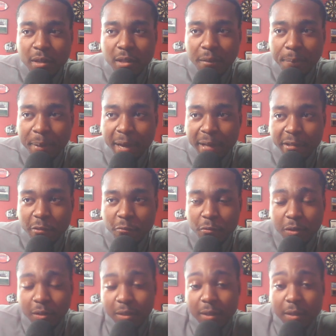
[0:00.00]
the Panthers
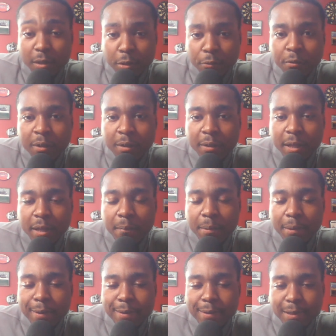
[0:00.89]
really couldn't do
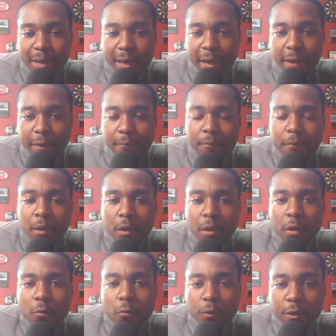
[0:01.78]
anything because Cam
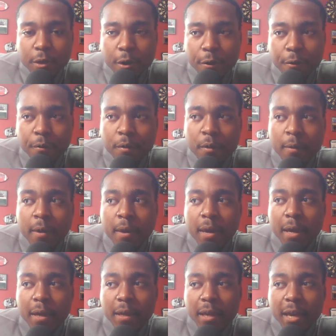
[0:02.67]
was hurt,
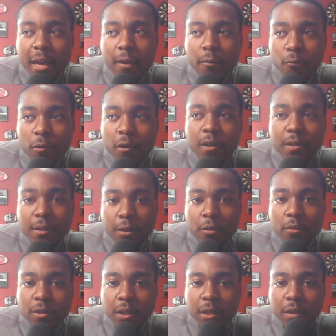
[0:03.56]
and Cam was
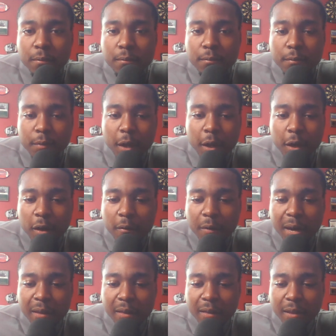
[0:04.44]
their team
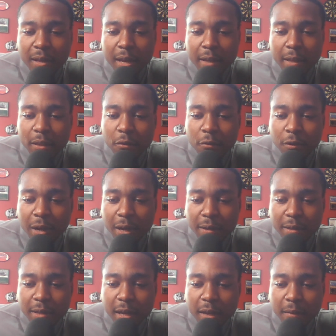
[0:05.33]
during
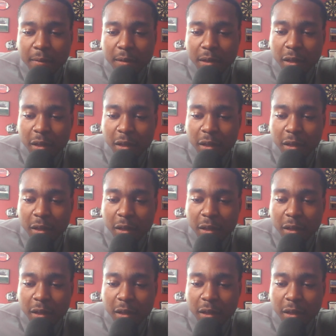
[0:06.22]
that time.